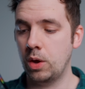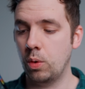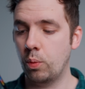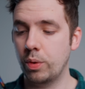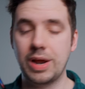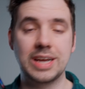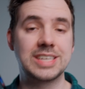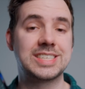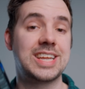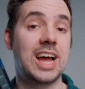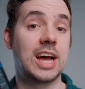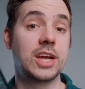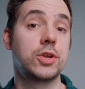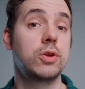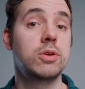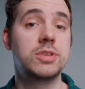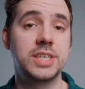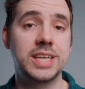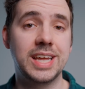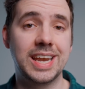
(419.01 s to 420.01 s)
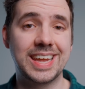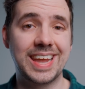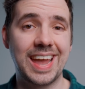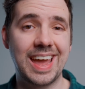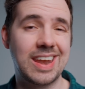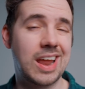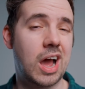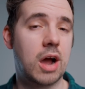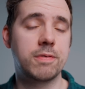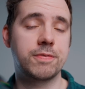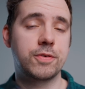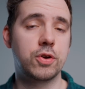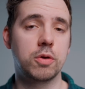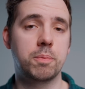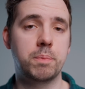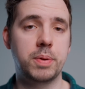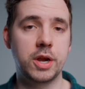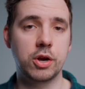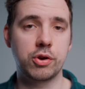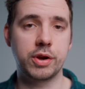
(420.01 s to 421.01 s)
when I start using it again after a
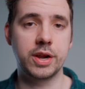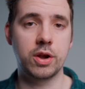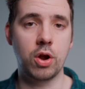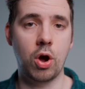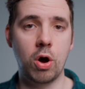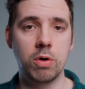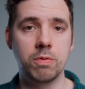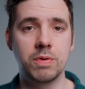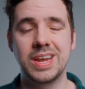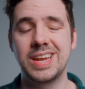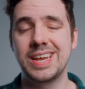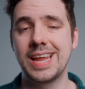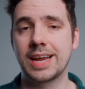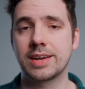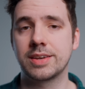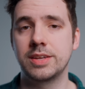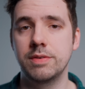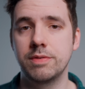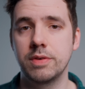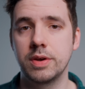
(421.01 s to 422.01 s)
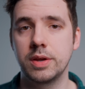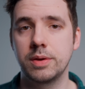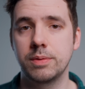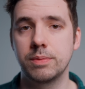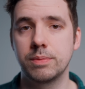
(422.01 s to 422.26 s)
period of inactivity.